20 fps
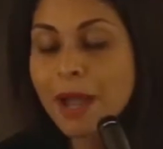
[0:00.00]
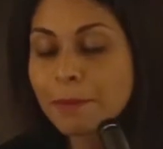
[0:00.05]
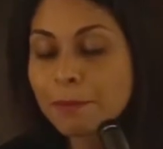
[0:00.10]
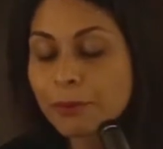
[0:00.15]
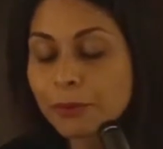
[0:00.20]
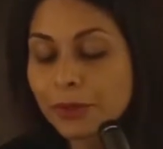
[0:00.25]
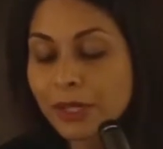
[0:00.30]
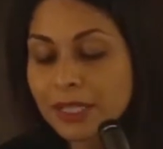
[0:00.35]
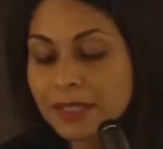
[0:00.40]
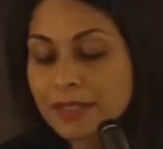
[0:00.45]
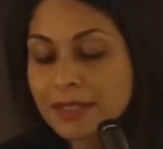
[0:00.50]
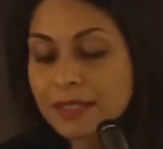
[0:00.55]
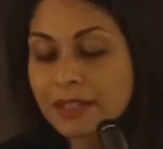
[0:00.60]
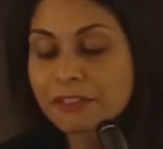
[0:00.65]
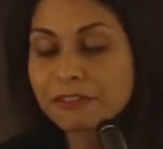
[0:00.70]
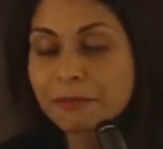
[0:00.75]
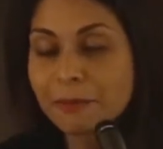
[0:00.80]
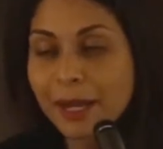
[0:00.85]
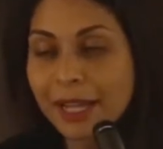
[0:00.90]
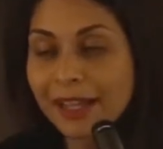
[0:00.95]
membranes
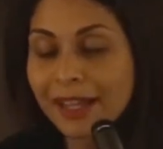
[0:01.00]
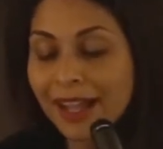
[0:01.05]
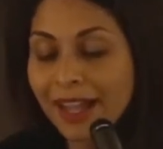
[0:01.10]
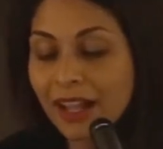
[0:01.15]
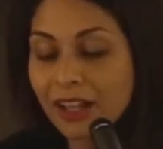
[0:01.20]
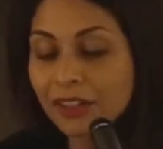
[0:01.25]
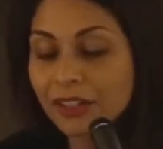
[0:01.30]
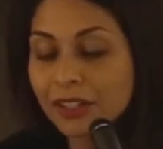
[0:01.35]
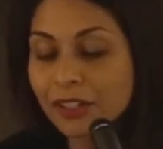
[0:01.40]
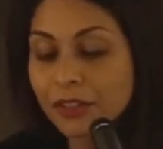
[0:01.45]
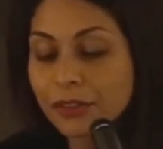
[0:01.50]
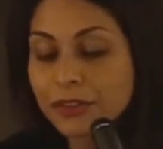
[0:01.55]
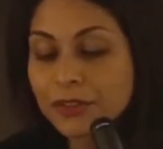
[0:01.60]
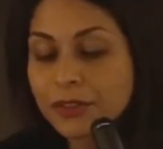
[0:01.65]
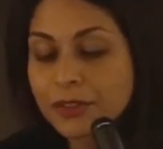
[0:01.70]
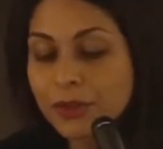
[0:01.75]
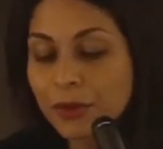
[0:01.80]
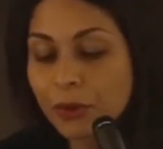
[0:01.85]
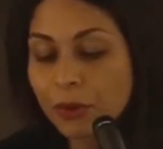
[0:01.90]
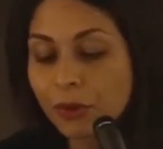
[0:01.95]
of my algal
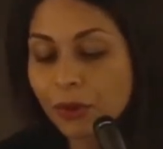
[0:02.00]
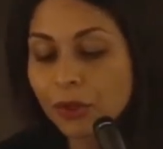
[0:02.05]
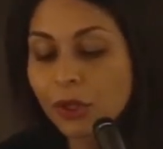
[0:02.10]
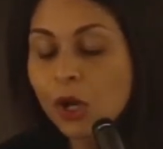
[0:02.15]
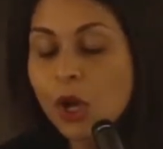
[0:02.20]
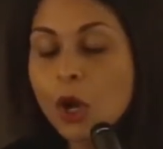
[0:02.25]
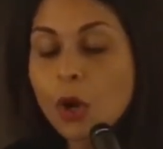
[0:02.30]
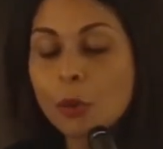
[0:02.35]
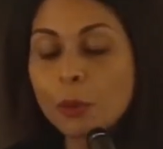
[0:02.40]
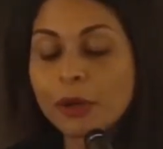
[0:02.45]
soul